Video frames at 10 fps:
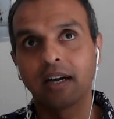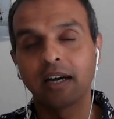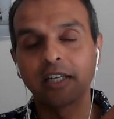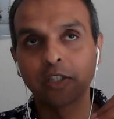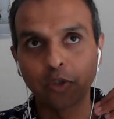
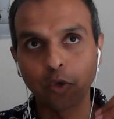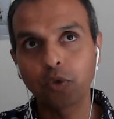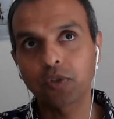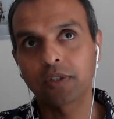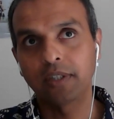I
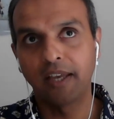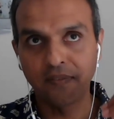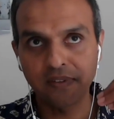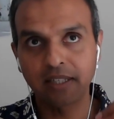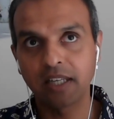wrote
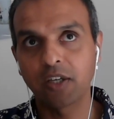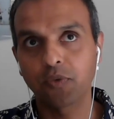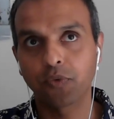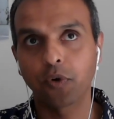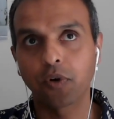every day
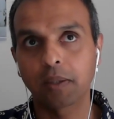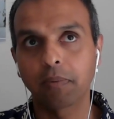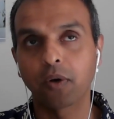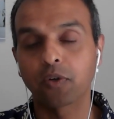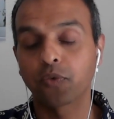for about